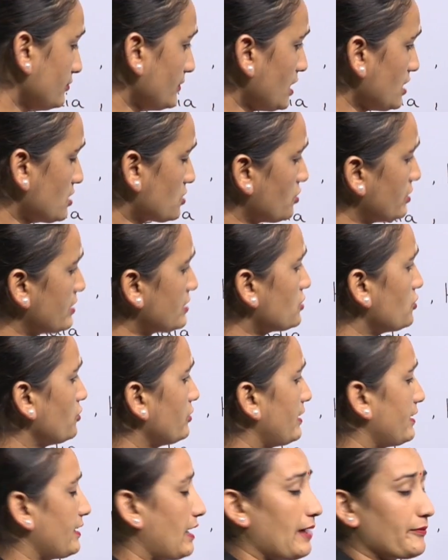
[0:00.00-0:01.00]
So
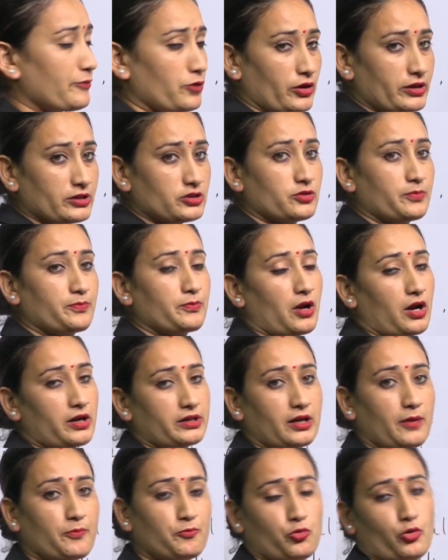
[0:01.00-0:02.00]
student, I'm going to plot
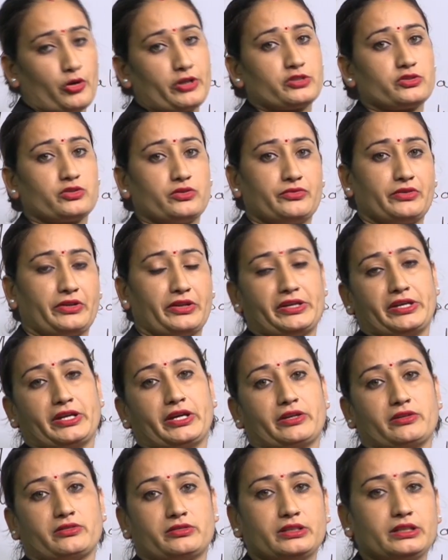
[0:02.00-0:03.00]
a point over here.
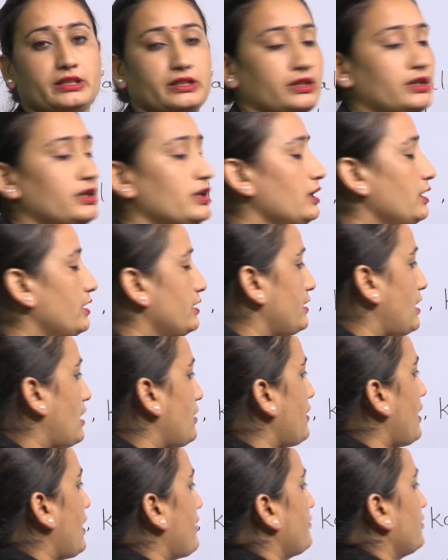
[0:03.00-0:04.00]
Okay. Now have a